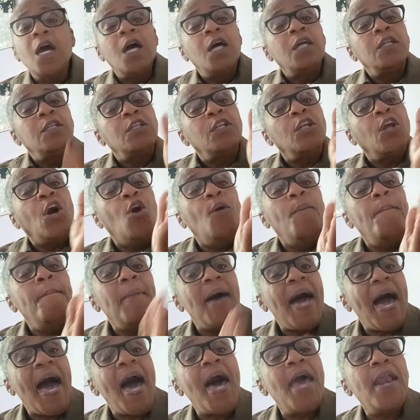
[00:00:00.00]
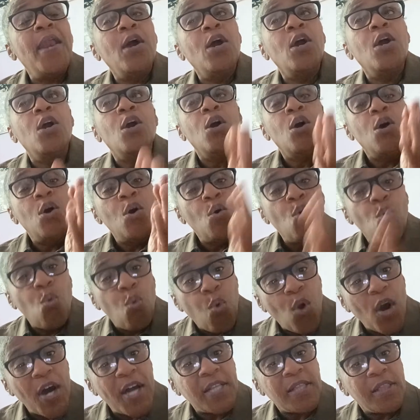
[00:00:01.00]
no matter
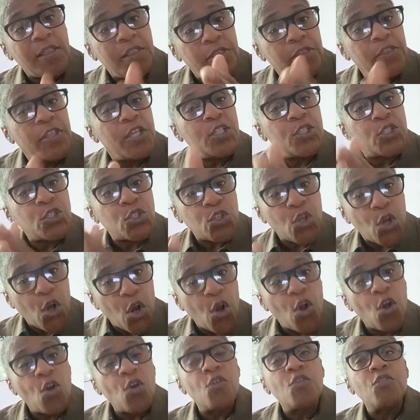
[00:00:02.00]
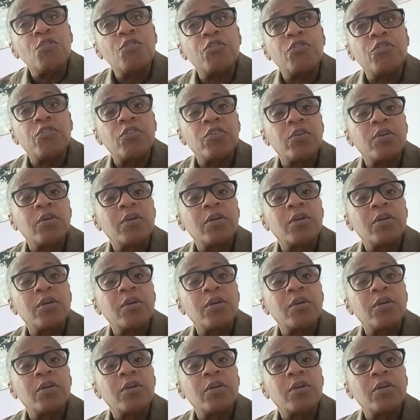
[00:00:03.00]
what this earth